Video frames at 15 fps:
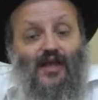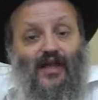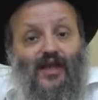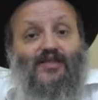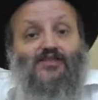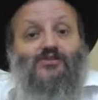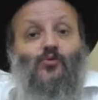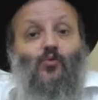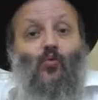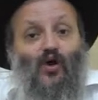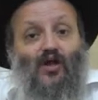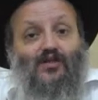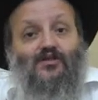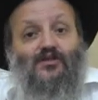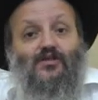It's
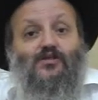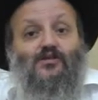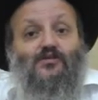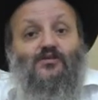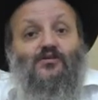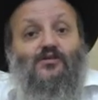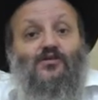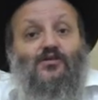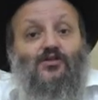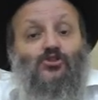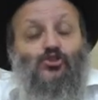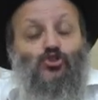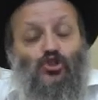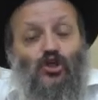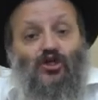what the
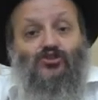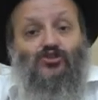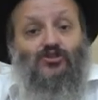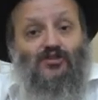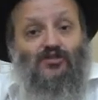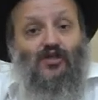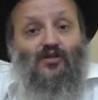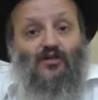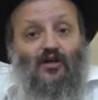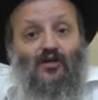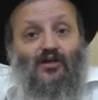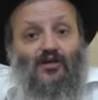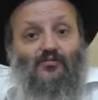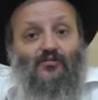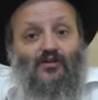judge in that
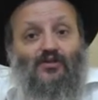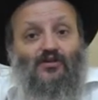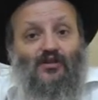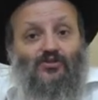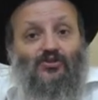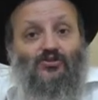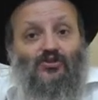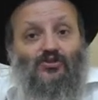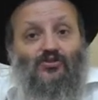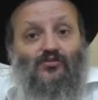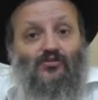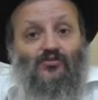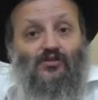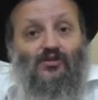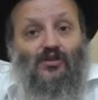time tells us to do.